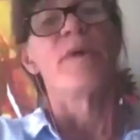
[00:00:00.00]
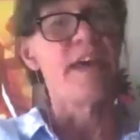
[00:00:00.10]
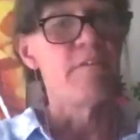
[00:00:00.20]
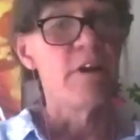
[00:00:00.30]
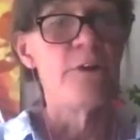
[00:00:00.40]

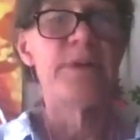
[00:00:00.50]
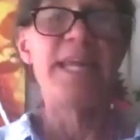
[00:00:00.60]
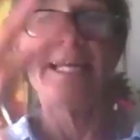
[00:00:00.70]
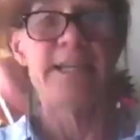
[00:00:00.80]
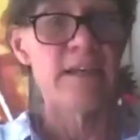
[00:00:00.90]
their own
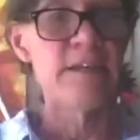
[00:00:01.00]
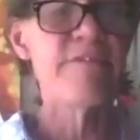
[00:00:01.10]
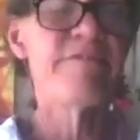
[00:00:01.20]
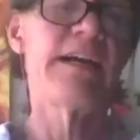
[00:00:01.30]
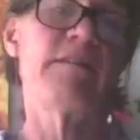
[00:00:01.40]
inner,
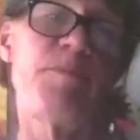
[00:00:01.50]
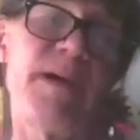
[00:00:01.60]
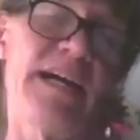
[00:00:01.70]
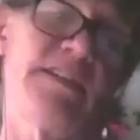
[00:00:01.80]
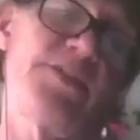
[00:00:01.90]
very
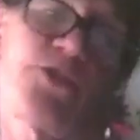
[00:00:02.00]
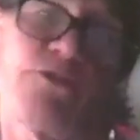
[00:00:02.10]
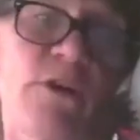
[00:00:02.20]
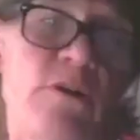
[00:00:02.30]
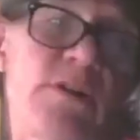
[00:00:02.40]

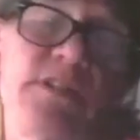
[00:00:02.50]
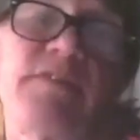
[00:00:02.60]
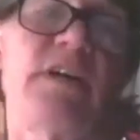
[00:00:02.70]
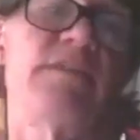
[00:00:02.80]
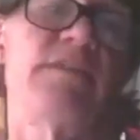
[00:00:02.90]
strong survival